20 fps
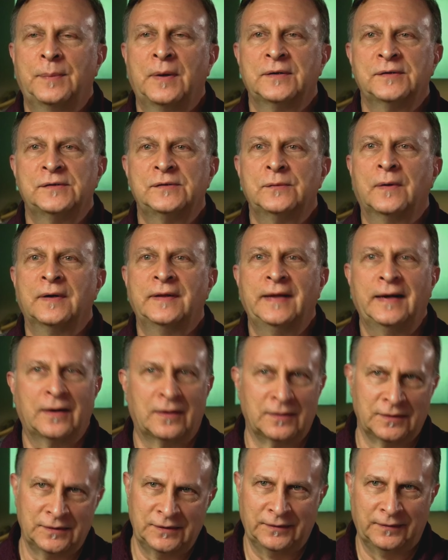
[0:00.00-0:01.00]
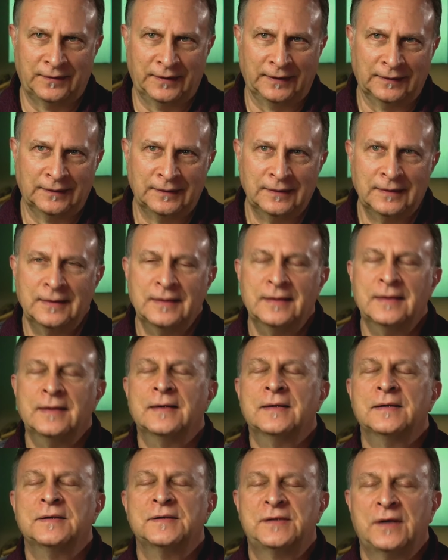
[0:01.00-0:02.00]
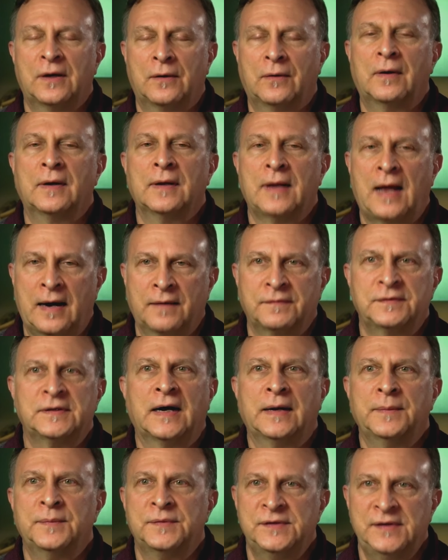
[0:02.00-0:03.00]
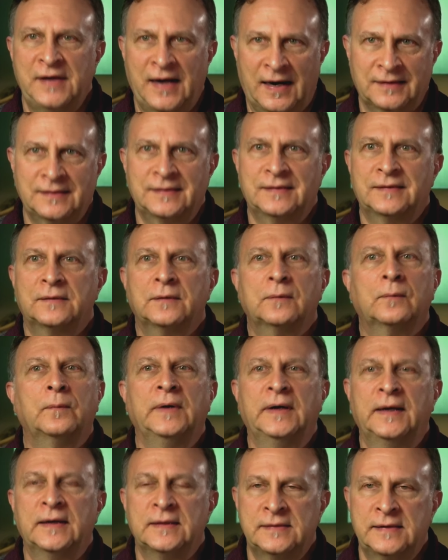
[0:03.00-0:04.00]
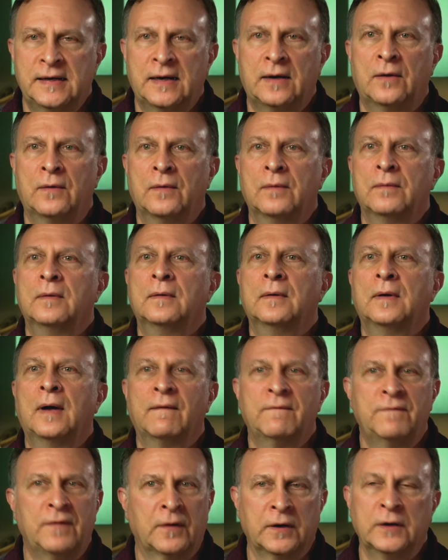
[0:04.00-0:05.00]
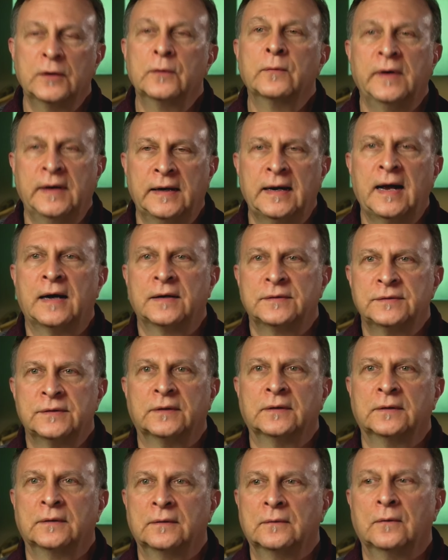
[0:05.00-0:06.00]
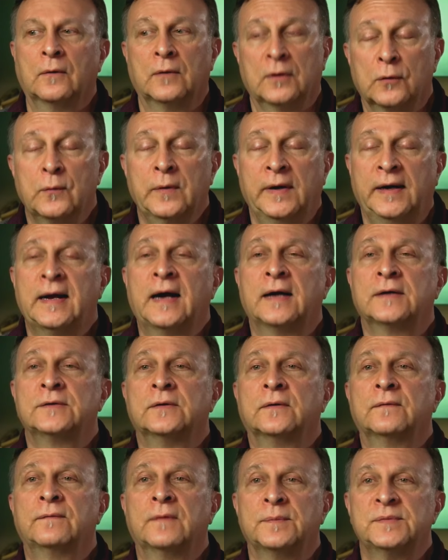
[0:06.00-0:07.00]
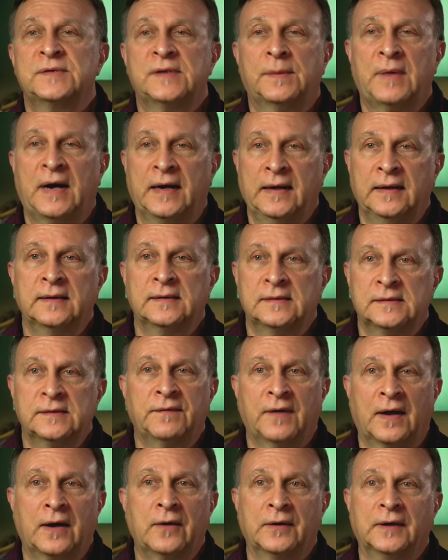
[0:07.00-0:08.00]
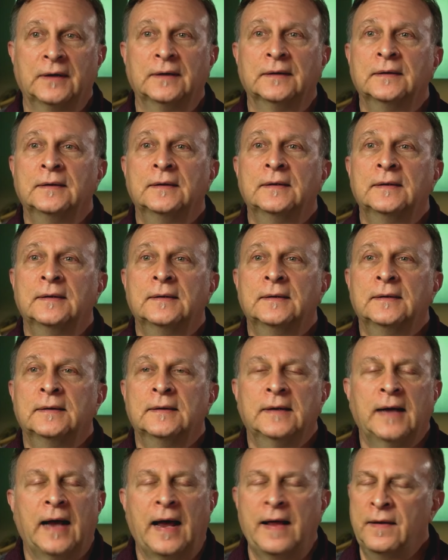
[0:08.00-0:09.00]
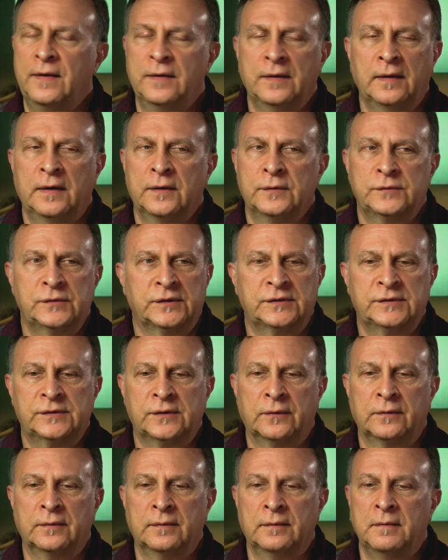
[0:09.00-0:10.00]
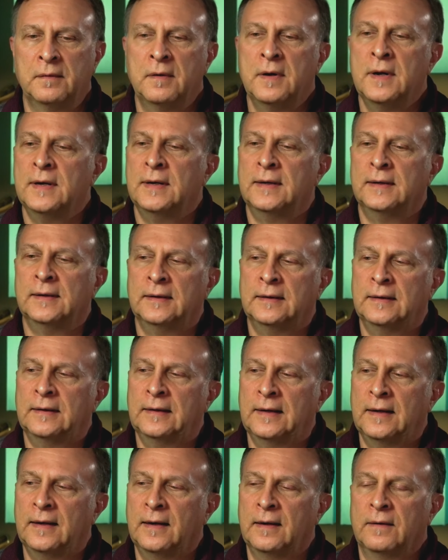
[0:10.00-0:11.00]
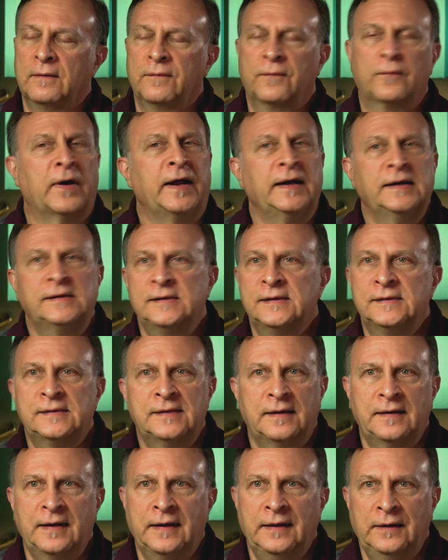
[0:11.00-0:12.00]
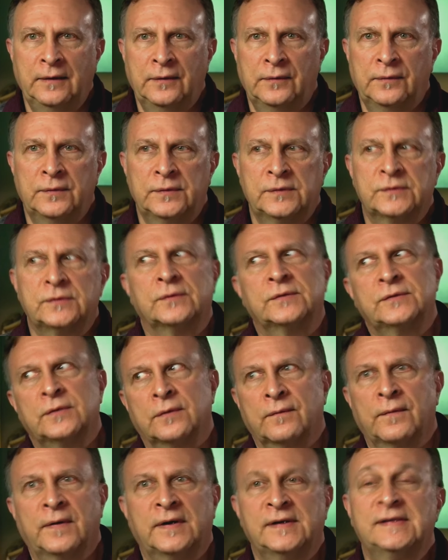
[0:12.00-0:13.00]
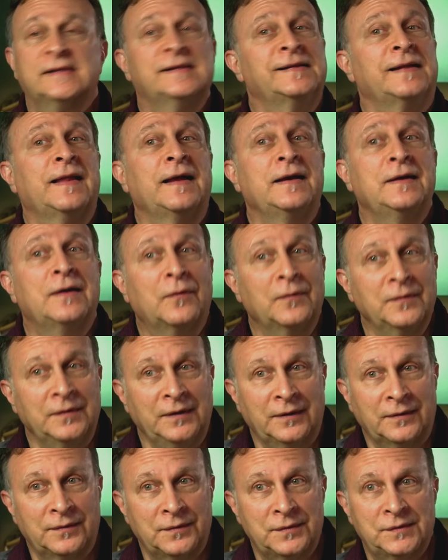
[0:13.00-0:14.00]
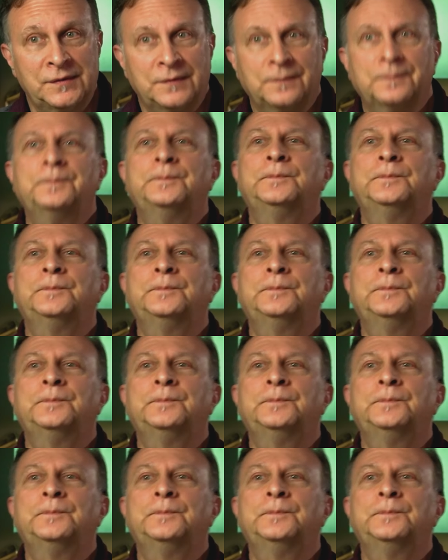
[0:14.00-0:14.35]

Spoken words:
opposed to what they are doing. So a lot of times, yes, we can tell a very green actor or a green actor from somebody that's a veteran. And there's just certain phrases that they use or certain phrases that they don't use.